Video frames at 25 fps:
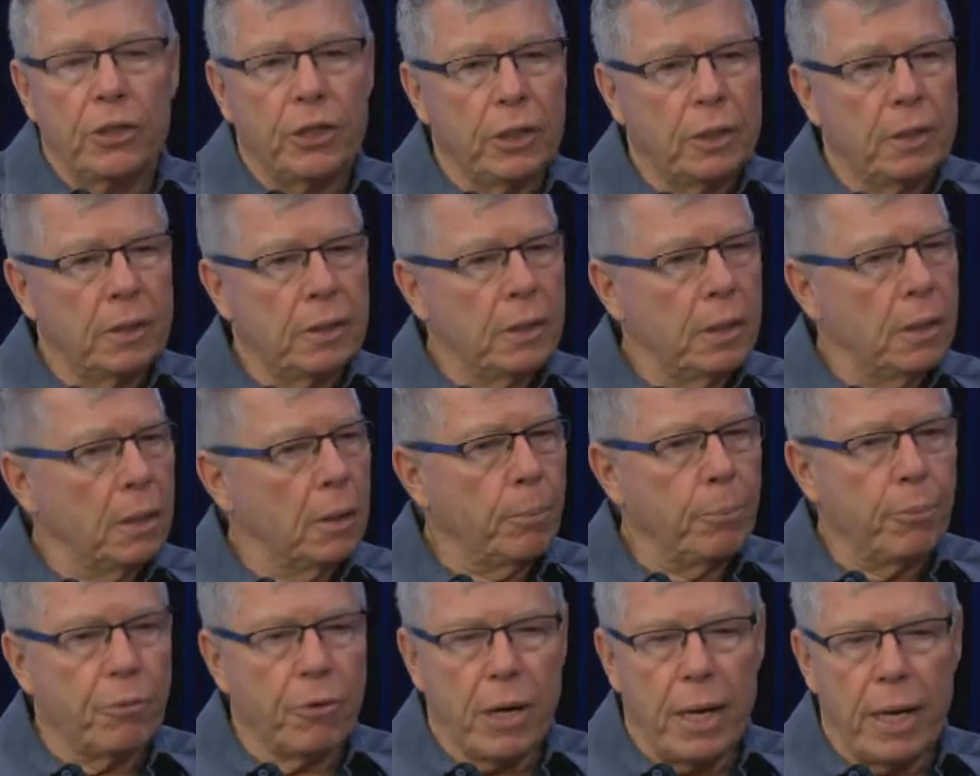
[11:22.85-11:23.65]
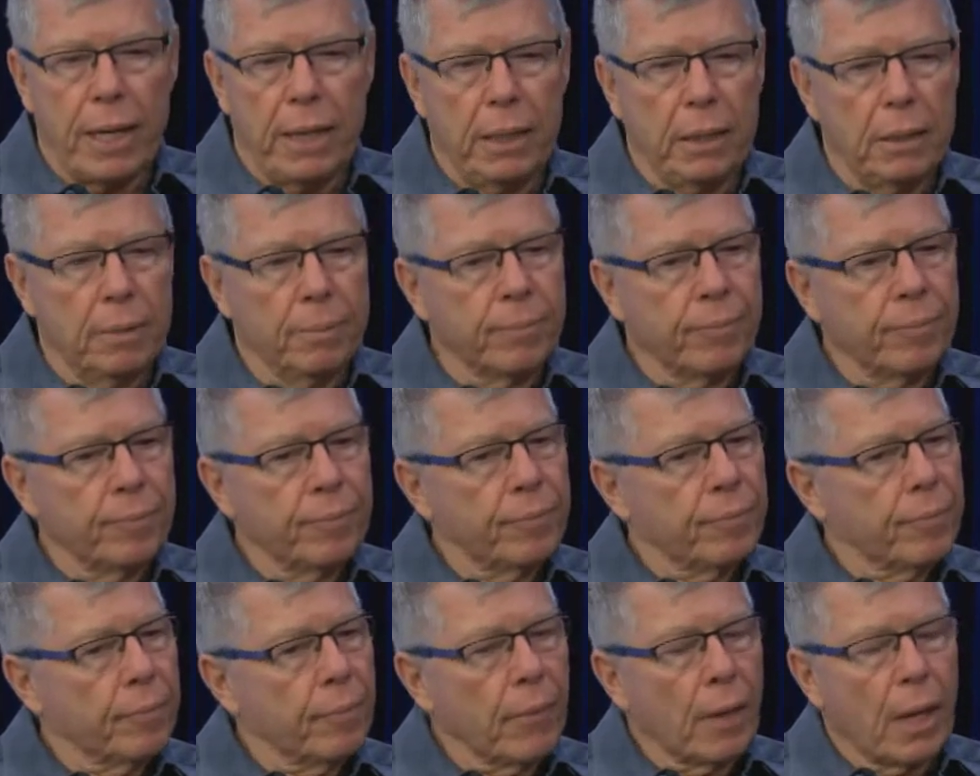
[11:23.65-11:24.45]
She's still bright,
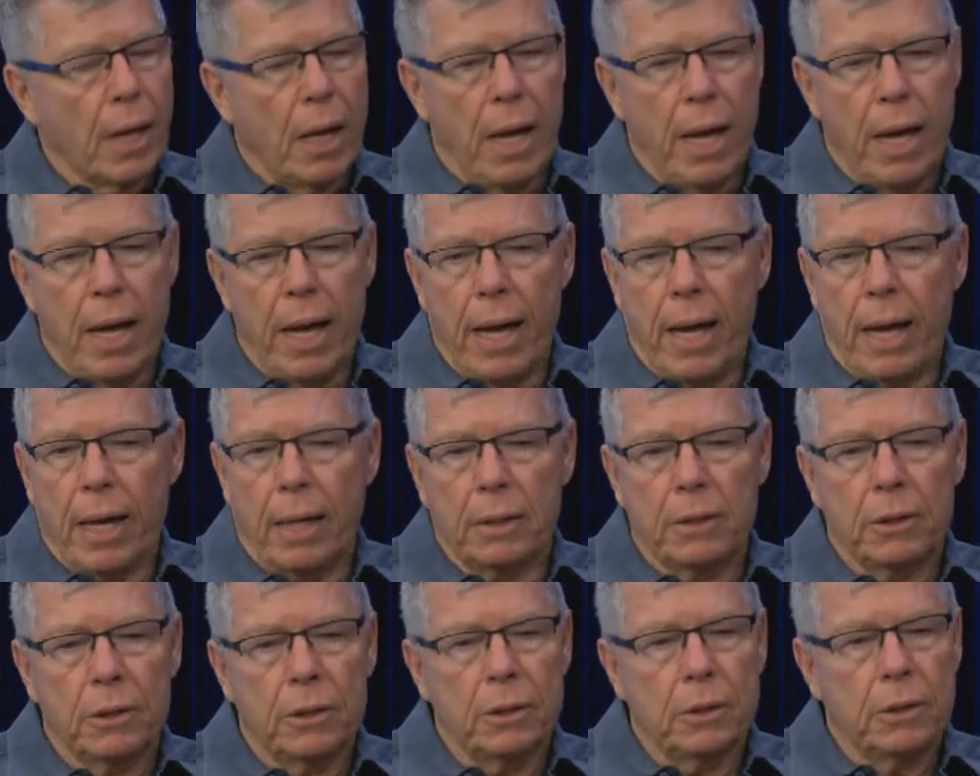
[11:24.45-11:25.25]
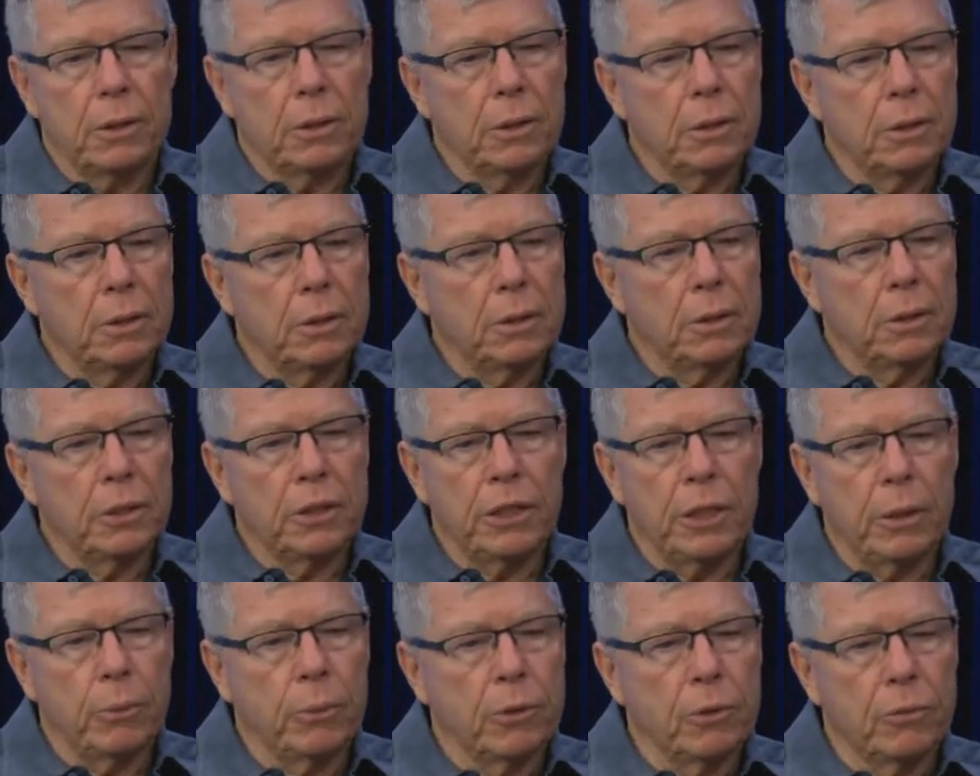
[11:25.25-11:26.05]
and
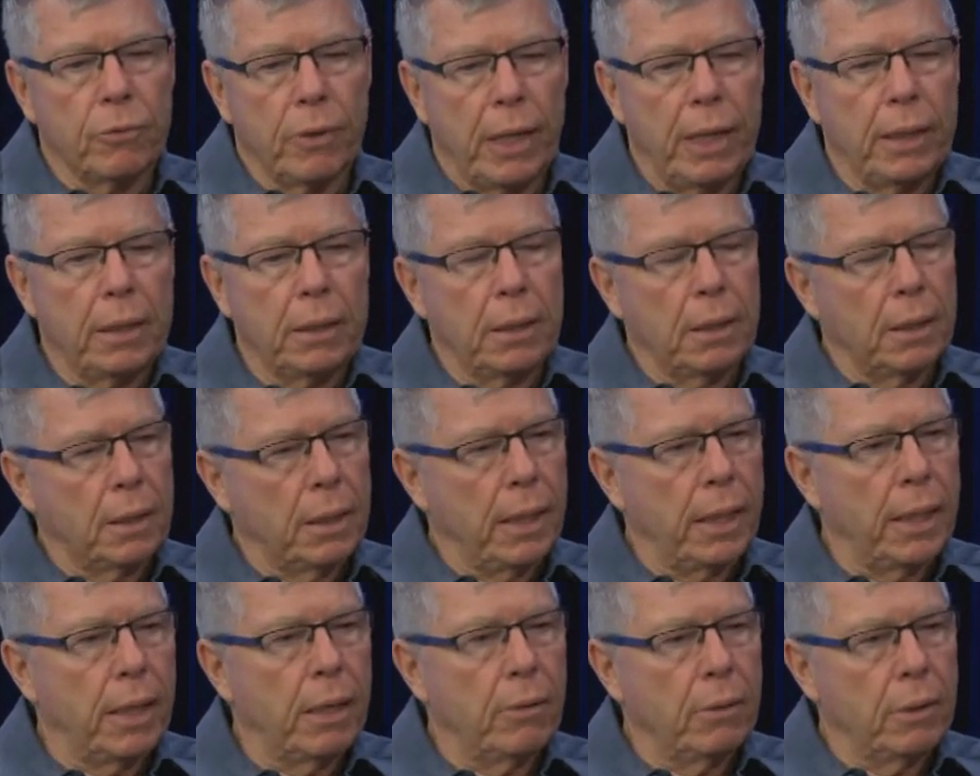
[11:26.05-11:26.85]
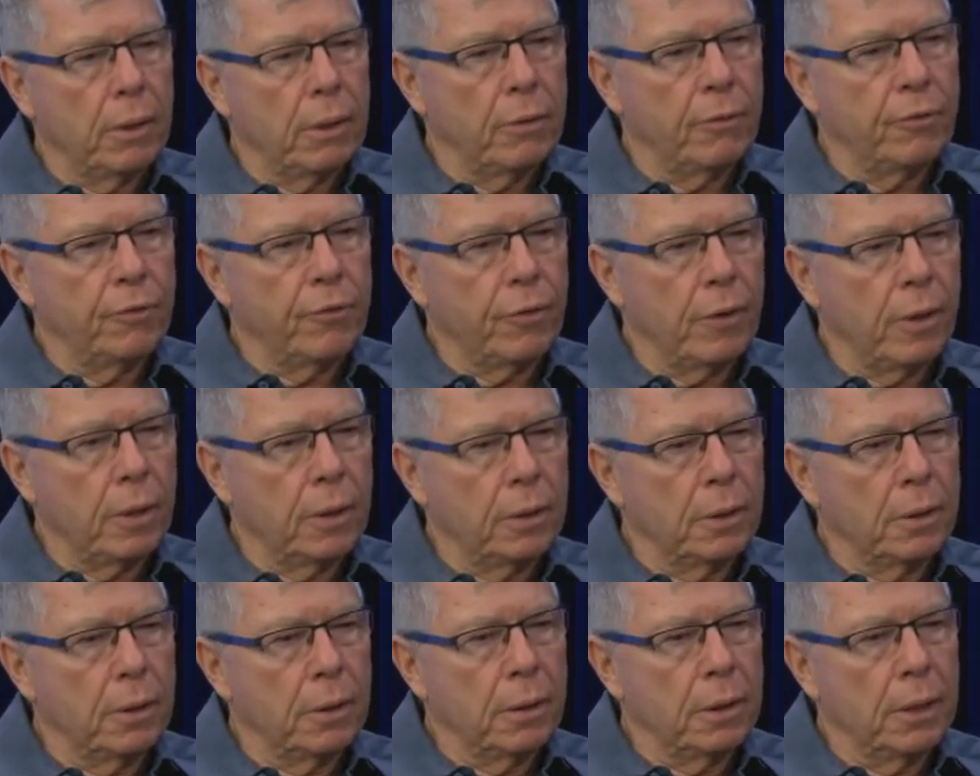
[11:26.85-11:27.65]
she was right there in the
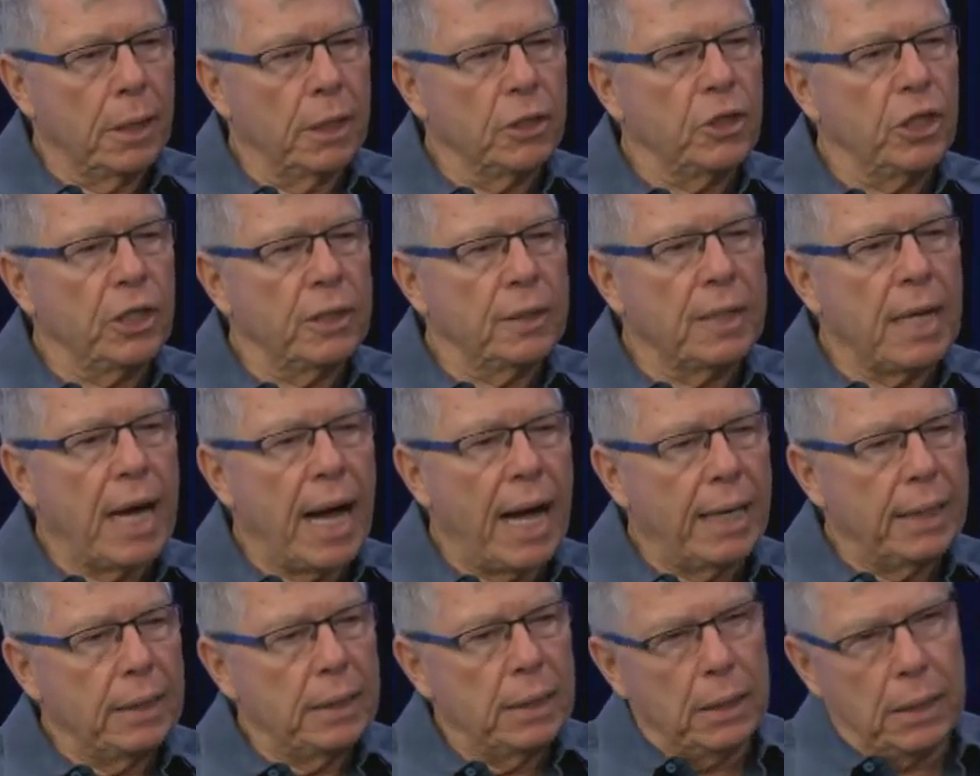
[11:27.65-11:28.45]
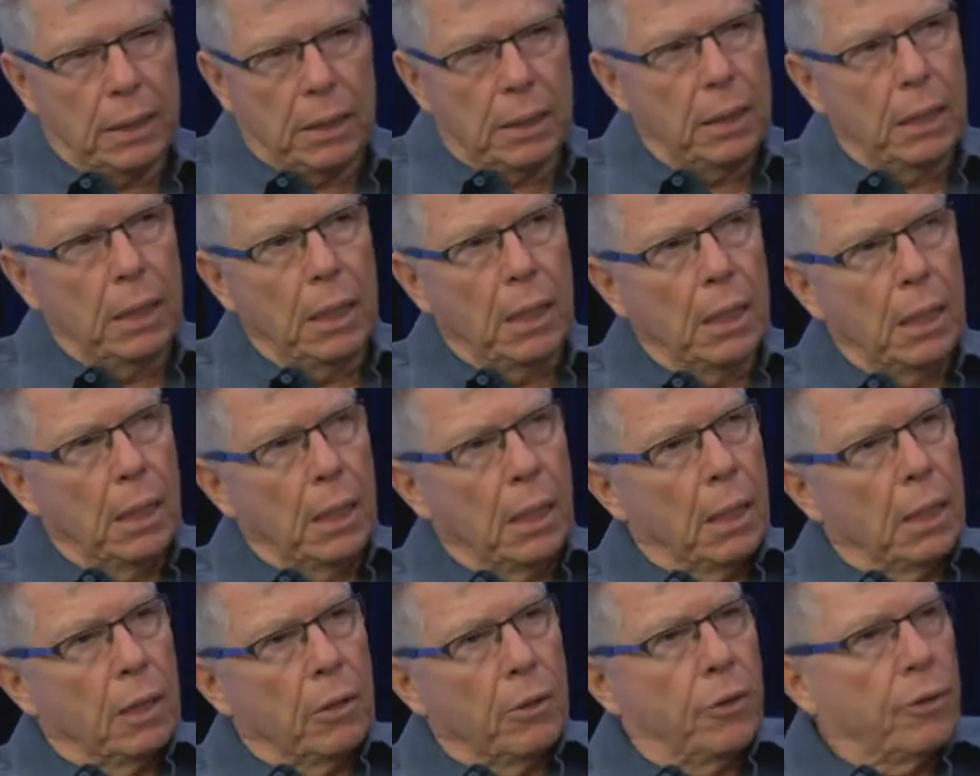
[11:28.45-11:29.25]
front. So and now, she's ninety.
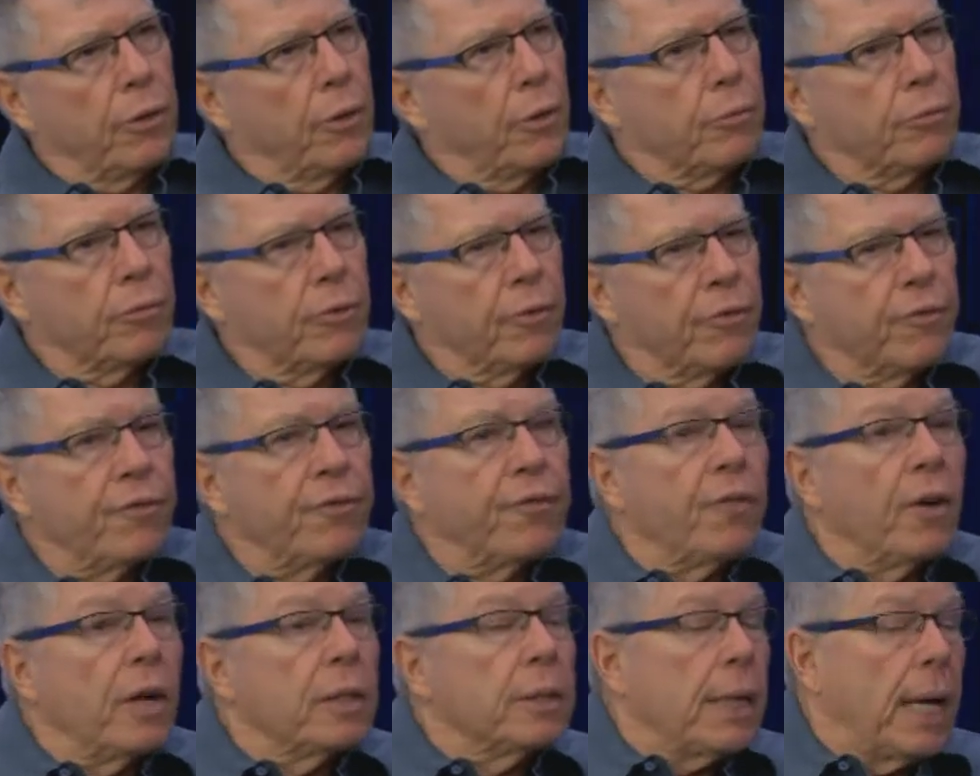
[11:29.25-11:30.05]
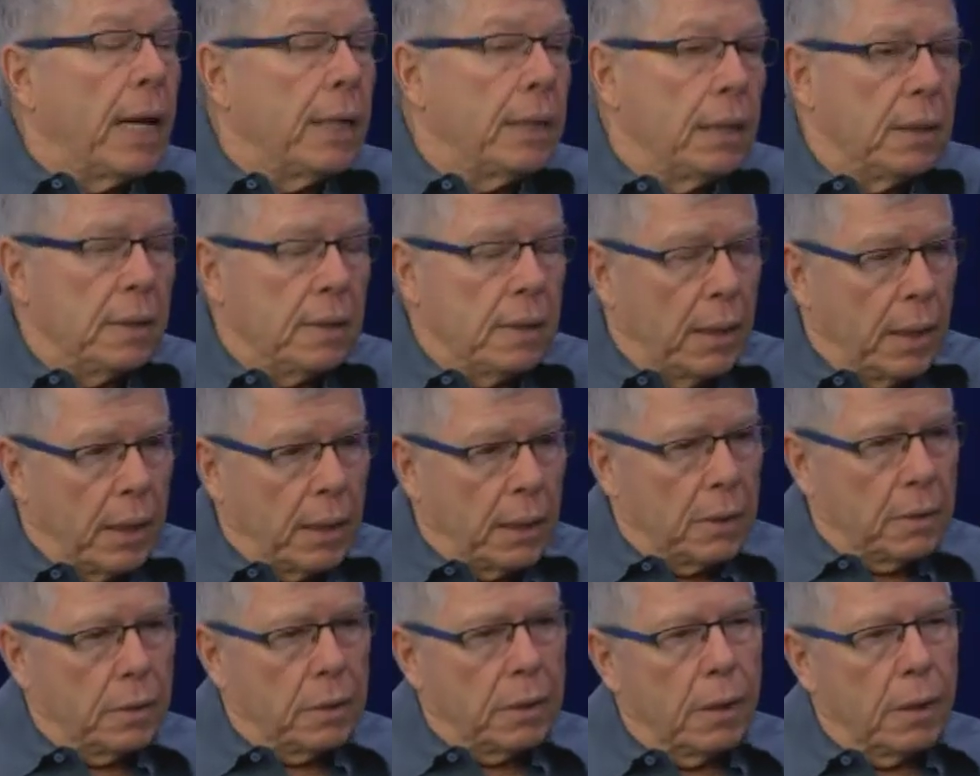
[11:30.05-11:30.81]
96.